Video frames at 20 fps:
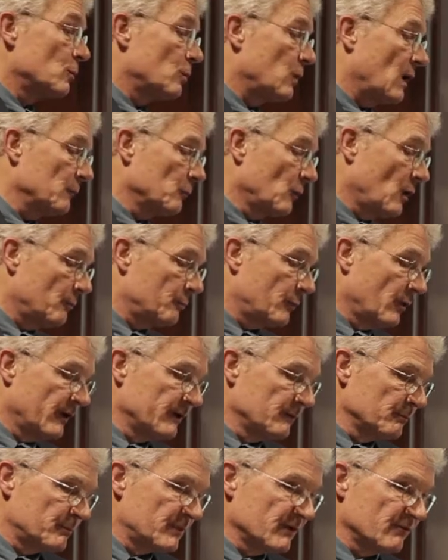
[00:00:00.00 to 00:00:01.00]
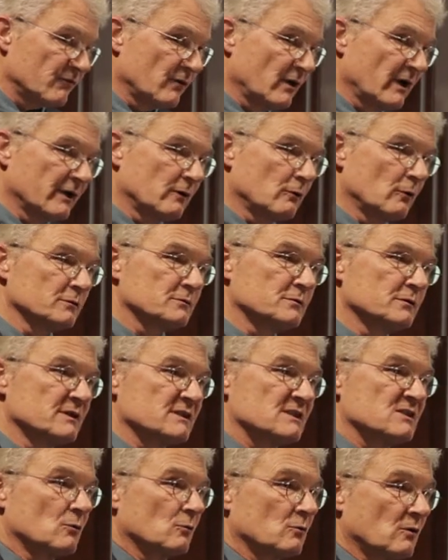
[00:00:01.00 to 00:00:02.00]
one more point before I go to the
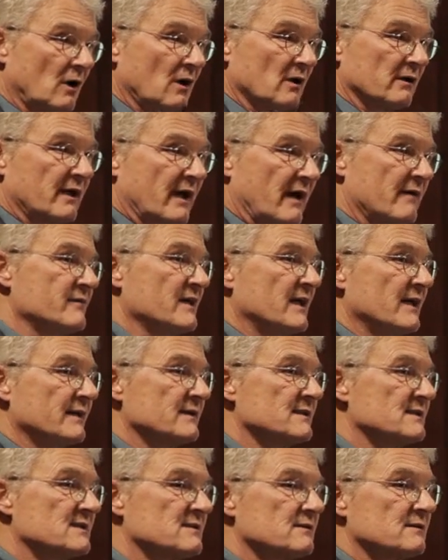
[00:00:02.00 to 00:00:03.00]
so called evidence